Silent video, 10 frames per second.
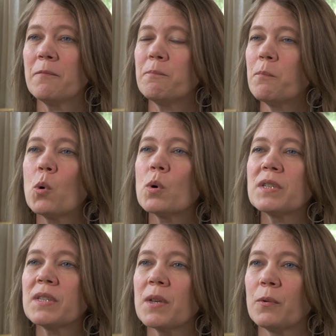
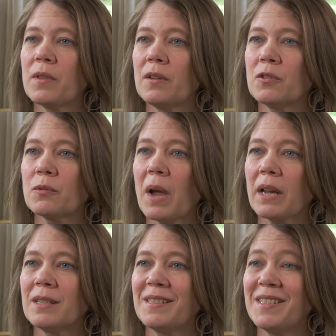more so than
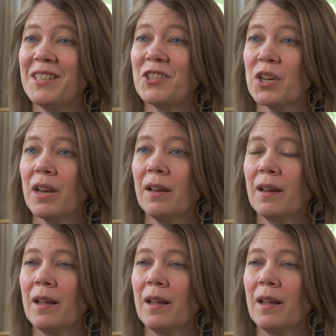direct teaching.